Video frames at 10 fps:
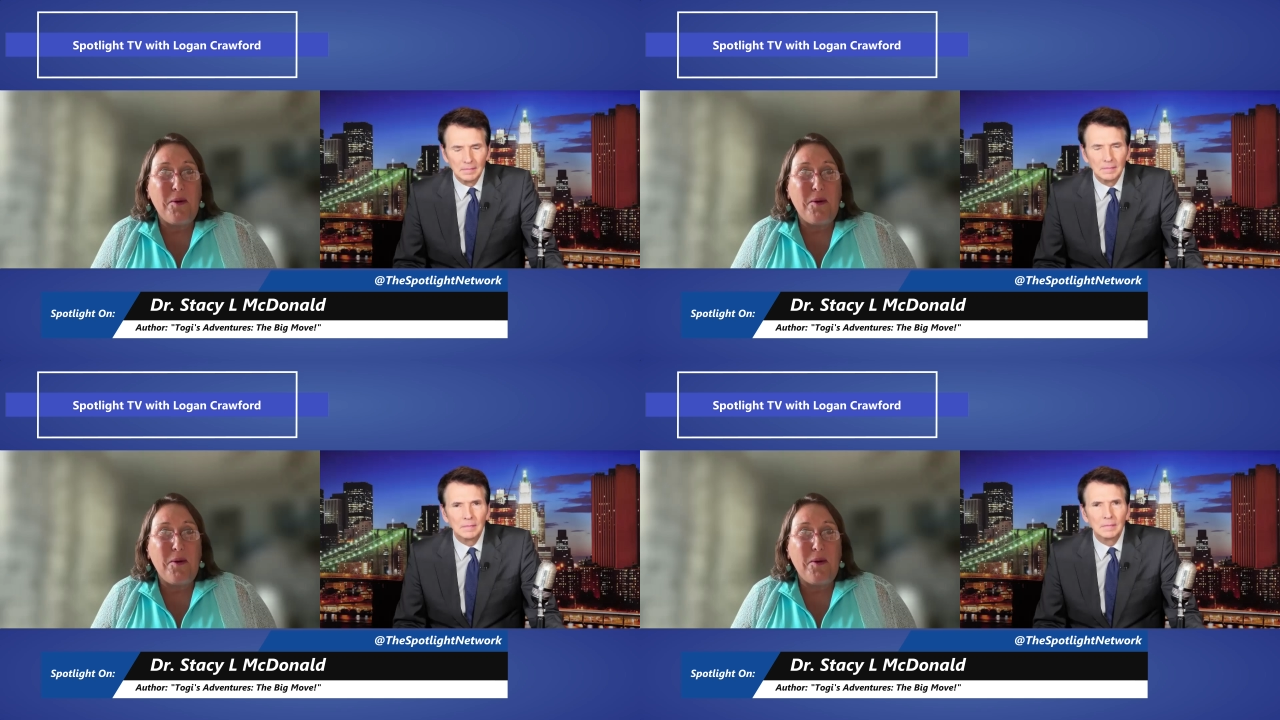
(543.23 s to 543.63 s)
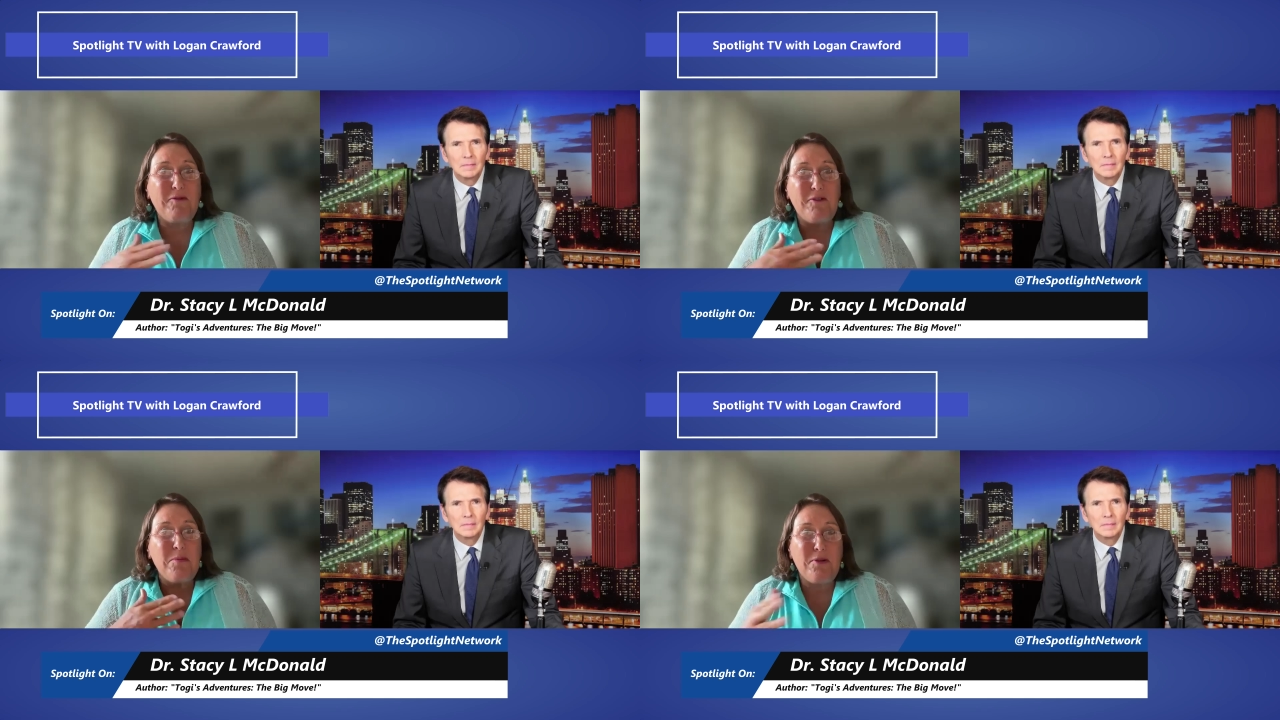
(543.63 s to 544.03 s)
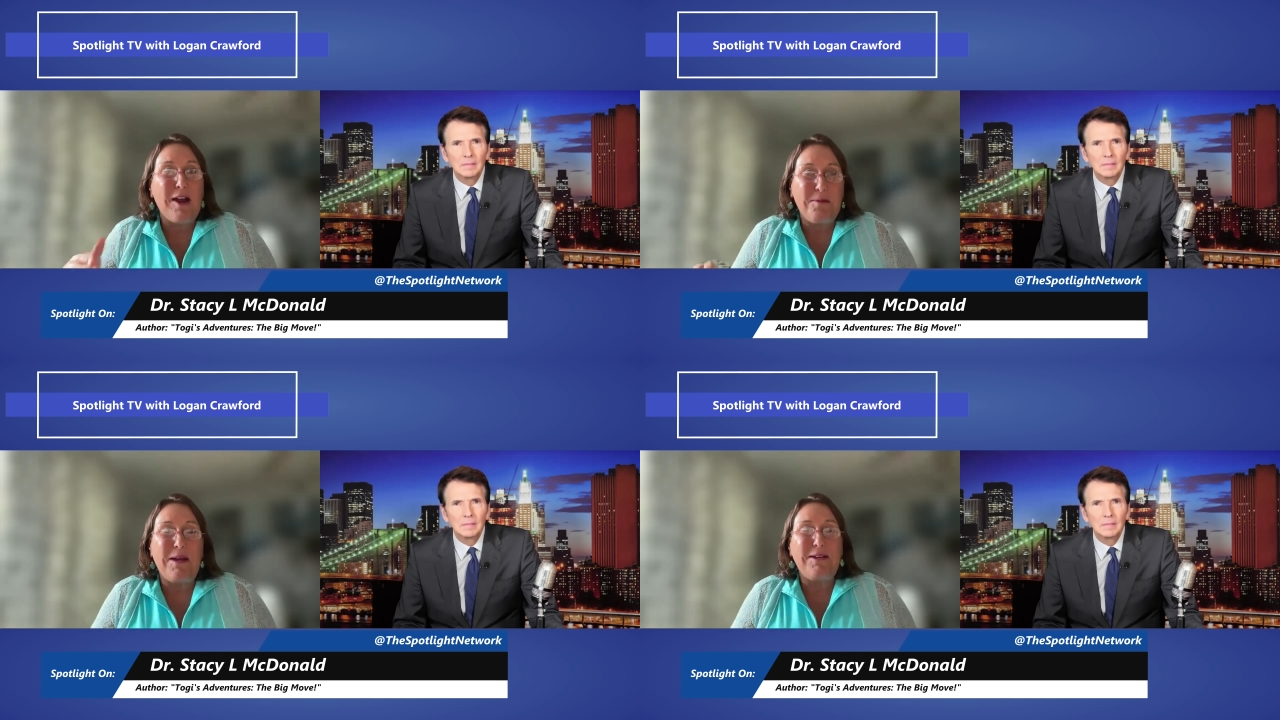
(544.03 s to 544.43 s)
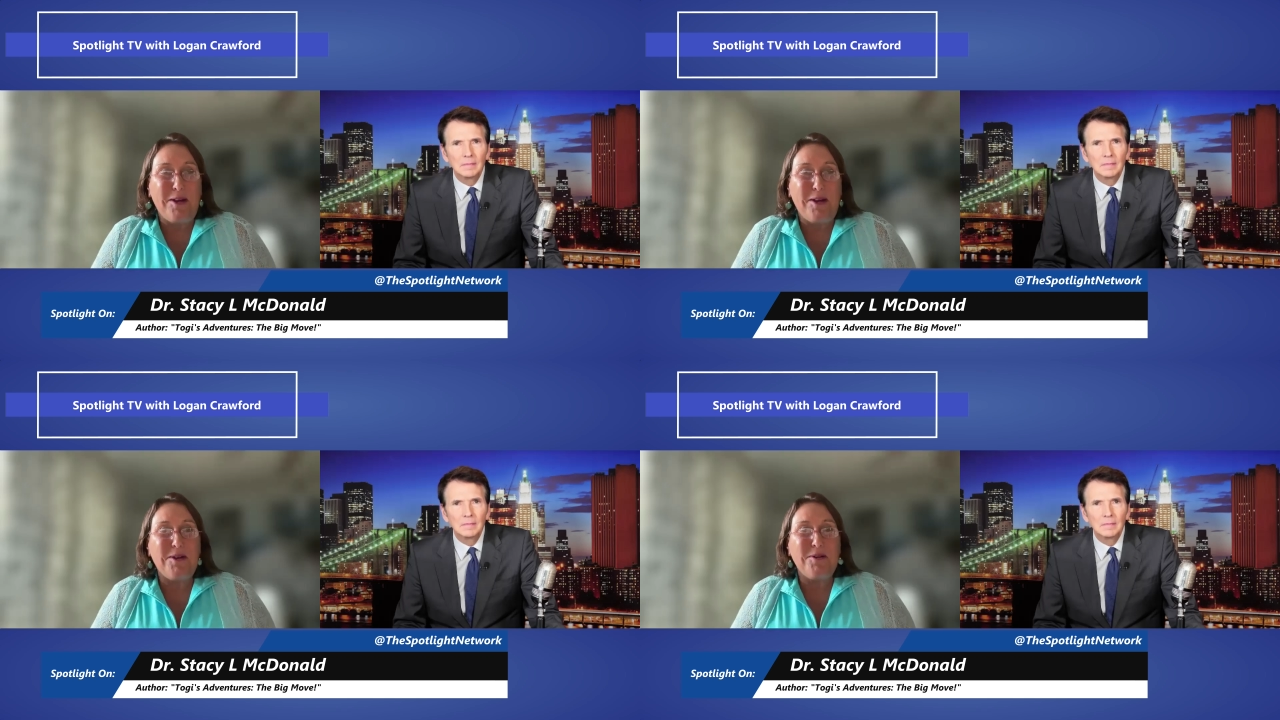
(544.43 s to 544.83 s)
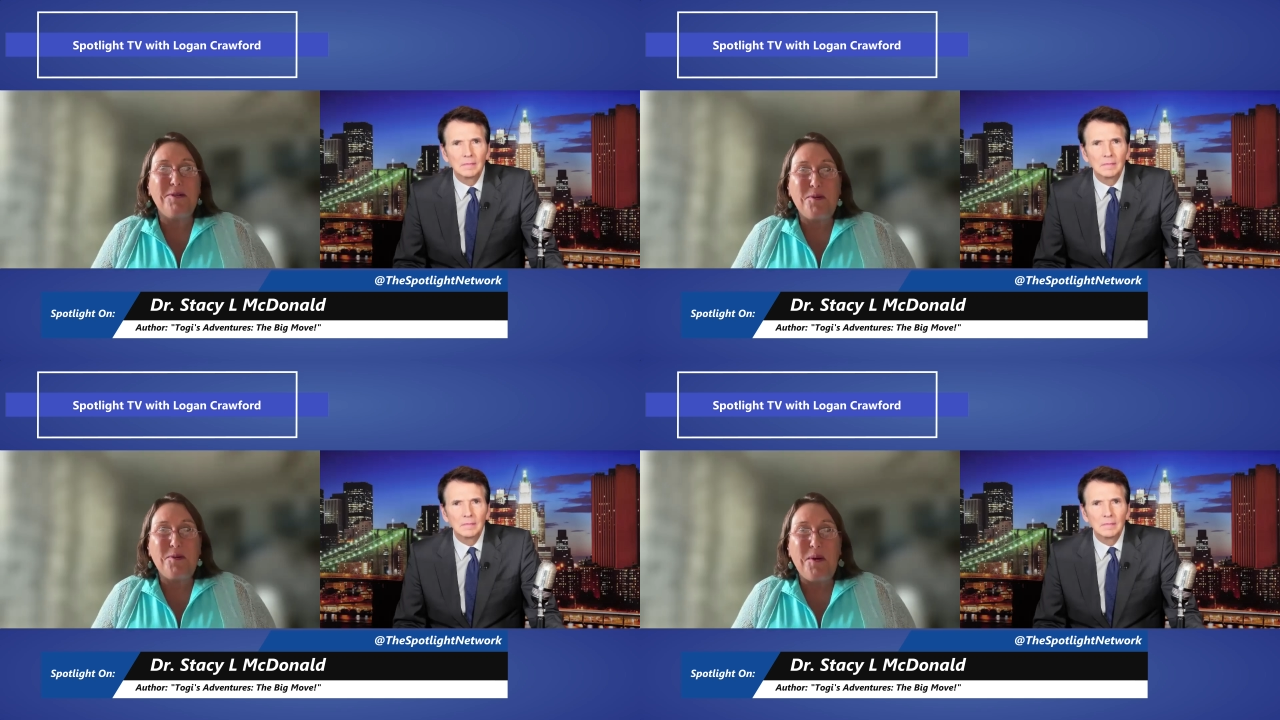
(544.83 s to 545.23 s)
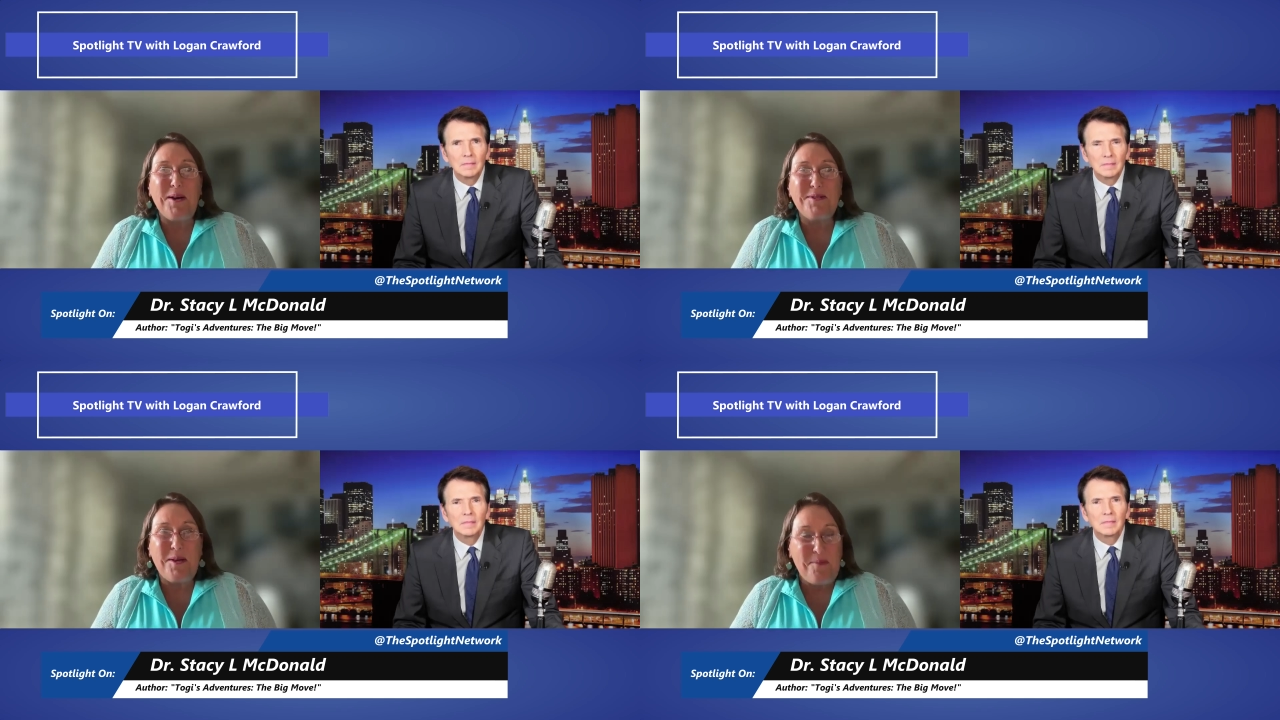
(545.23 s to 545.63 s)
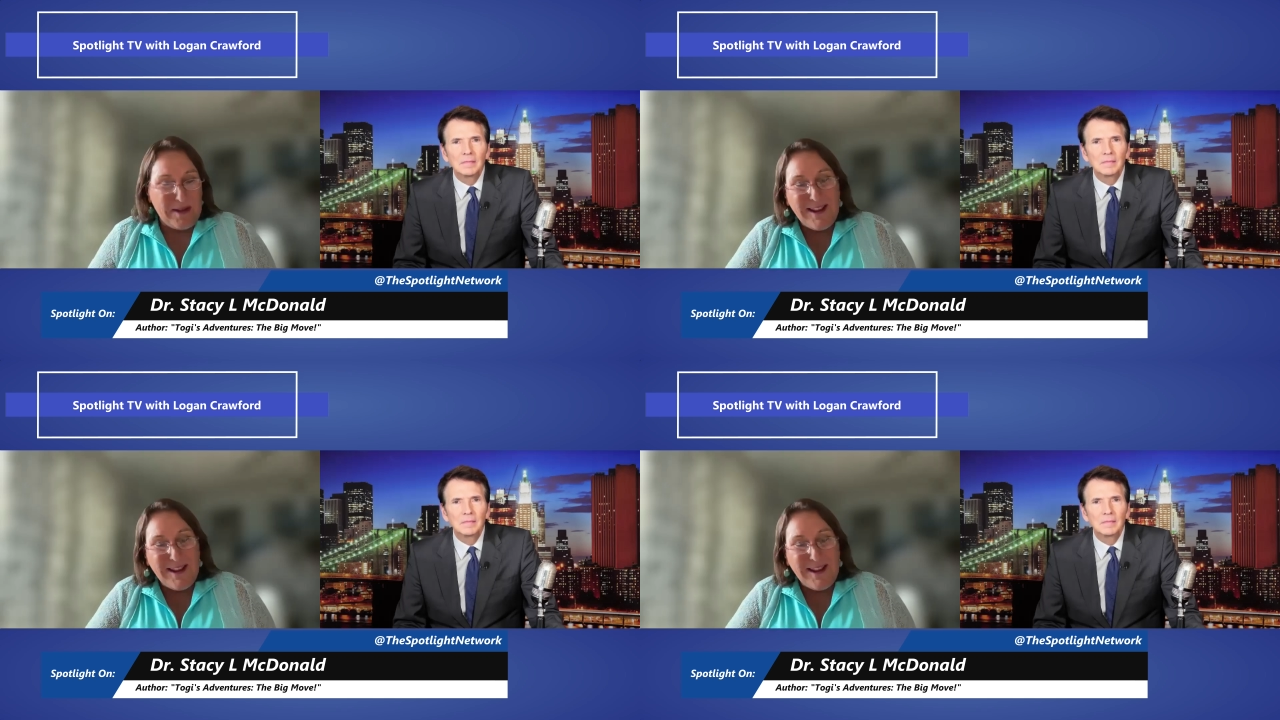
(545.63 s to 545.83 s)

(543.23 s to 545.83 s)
Speaker 1: um, i'm very proud of my daughter as well so but